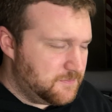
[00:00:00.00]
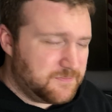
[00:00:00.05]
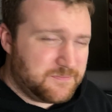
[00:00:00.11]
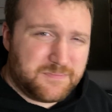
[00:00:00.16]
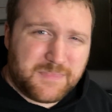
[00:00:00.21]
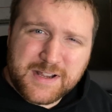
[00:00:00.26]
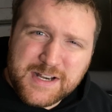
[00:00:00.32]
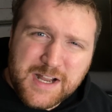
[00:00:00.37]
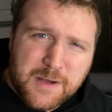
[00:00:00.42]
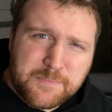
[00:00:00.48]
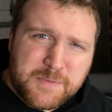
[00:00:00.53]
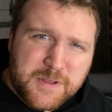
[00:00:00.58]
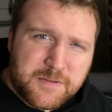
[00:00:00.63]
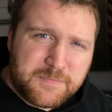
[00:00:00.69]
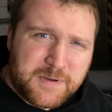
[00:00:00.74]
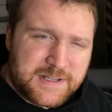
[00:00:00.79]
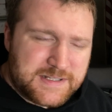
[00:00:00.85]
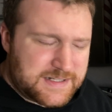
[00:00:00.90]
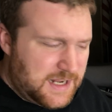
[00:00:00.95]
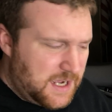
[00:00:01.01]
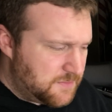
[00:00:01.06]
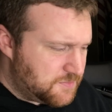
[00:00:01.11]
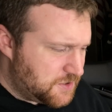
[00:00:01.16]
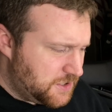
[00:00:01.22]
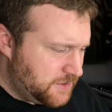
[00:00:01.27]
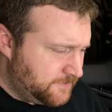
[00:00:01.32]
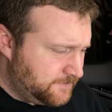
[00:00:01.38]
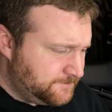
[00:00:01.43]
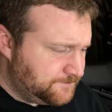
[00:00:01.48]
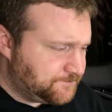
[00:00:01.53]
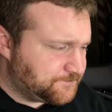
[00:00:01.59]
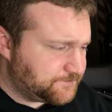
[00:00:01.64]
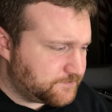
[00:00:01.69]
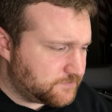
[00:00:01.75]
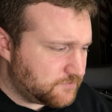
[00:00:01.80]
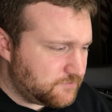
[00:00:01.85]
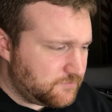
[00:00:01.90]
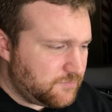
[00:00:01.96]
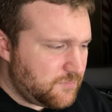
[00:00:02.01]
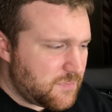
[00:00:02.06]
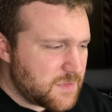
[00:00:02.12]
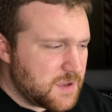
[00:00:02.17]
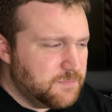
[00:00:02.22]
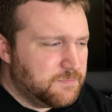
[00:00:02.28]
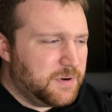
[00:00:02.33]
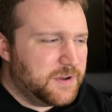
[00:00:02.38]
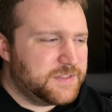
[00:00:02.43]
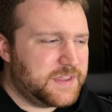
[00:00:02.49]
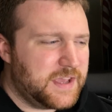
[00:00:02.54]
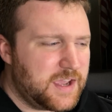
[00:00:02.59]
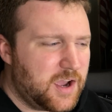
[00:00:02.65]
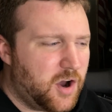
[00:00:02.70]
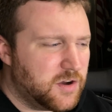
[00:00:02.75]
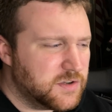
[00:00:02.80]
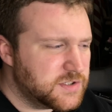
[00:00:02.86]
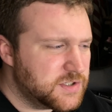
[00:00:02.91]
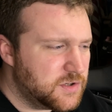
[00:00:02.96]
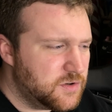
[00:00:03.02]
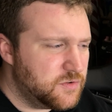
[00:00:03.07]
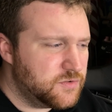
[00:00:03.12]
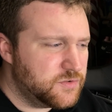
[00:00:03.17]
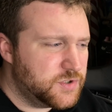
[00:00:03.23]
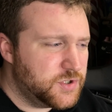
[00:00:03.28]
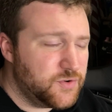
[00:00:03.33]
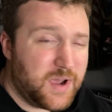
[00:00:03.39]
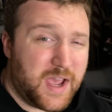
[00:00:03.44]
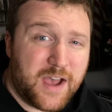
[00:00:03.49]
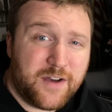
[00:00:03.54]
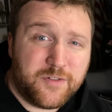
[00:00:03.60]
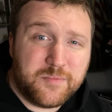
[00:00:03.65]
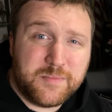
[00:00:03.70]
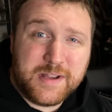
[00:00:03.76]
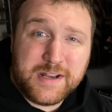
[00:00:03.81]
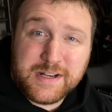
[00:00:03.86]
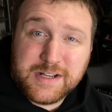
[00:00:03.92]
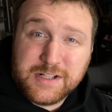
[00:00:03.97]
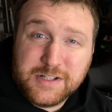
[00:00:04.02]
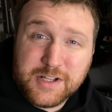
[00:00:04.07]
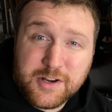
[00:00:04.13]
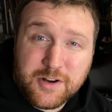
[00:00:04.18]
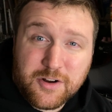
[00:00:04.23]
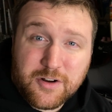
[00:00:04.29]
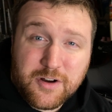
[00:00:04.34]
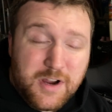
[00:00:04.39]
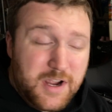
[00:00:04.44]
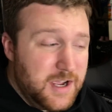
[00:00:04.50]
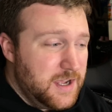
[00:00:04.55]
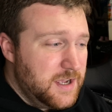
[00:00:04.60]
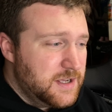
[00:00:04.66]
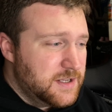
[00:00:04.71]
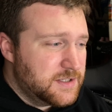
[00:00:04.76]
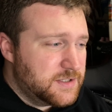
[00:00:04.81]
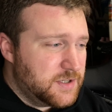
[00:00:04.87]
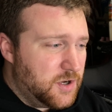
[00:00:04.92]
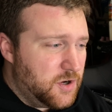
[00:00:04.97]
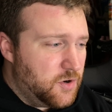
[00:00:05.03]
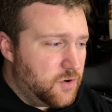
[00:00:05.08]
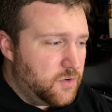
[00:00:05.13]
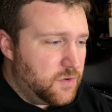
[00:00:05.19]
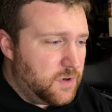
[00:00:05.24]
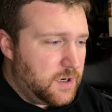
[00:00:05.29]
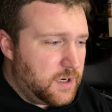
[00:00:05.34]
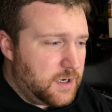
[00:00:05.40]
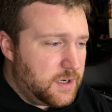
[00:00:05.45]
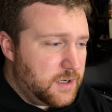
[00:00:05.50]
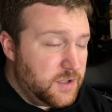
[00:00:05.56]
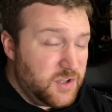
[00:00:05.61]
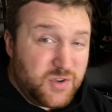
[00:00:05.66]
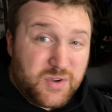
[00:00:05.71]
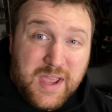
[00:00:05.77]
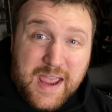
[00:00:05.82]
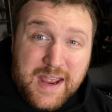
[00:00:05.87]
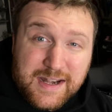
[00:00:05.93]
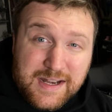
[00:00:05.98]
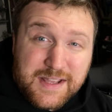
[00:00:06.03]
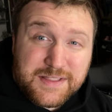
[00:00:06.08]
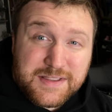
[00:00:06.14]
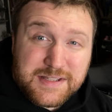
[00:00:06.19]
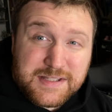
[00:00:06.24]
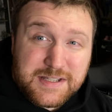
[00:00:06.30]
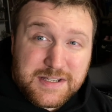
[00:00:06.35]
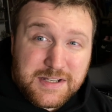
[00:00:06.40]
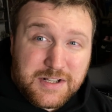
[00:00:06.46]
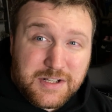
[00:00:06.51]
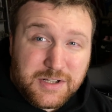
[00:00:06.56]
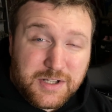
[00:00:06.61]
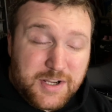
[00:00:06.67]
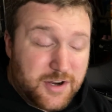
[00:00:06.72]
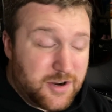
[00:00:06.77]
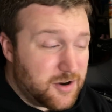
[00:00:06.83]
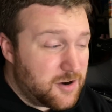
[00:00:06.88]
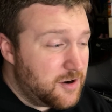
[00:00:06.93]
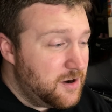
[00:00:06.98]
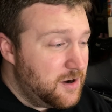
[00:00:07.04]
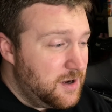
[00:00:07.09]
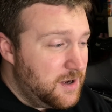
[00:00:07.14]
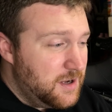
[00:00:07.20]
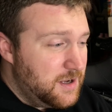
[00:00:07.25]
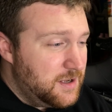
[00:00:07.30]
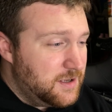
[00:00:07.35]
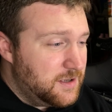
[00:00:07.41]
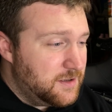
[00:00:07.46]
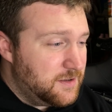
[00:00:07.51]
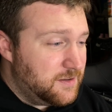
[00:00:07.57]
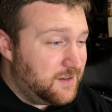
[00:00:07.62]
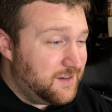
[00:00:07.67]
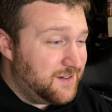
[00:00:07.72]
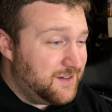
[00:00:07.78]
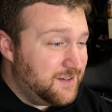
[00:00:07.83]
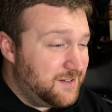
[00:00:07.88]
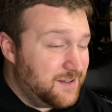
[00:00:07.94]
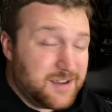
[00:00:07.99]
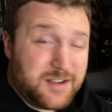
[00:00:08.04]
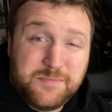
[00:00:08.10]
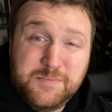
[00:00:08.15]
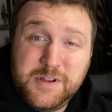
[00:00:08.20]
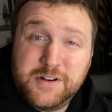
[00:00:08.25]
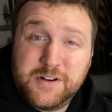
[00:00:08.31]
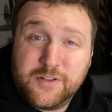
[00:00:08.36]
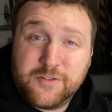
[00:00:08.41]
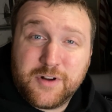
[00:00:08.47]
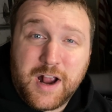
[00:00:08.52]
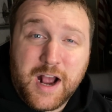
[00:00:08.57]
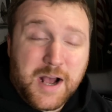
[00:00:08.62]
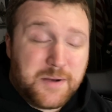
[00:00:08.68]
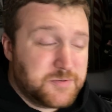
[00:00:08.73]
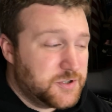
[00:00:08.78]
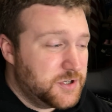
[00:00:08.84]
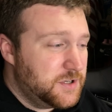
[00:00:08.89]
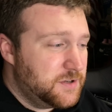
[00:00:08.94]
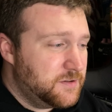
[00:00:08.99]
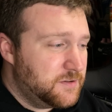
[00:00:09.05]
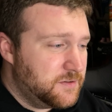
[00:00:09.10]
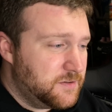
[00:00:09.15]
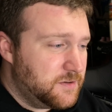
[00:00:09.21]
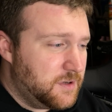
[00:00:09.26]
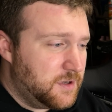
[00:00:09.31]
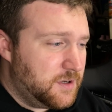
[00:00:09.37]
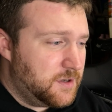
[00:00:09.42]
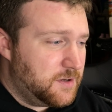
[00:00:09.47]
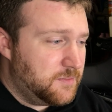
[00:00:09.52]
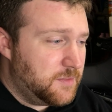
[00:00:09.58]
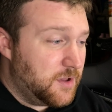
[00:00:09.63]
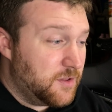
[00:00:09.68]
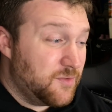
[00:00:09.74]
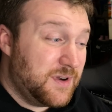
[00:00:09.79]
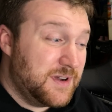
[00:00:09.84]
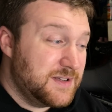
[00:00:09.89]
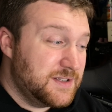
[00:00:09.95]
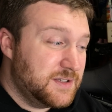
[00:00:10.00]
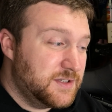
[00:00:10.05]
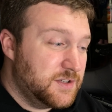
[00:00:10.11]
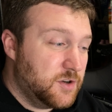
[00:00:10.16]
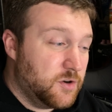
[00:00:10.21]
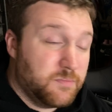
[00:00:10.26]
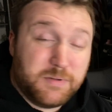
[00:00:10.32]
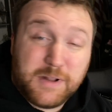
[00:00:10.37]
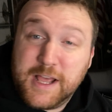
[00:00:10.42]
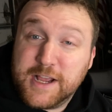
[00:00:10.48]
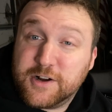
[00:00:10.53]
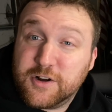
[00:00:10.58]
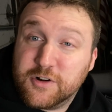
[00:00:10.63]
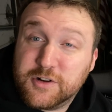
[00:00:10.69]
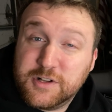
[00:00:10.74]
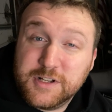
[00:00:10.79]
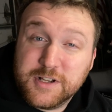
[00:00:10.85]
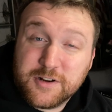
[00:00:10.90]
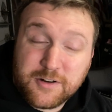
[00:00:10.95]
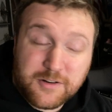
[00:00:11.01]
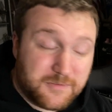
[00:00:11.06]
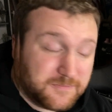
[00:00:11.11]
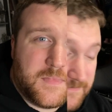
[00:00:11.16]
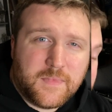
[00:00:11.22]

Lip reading: might not be the best option. But they also do have them in clear, so you can get this in clear. That could be another option. Otherwise, you know, black or clear.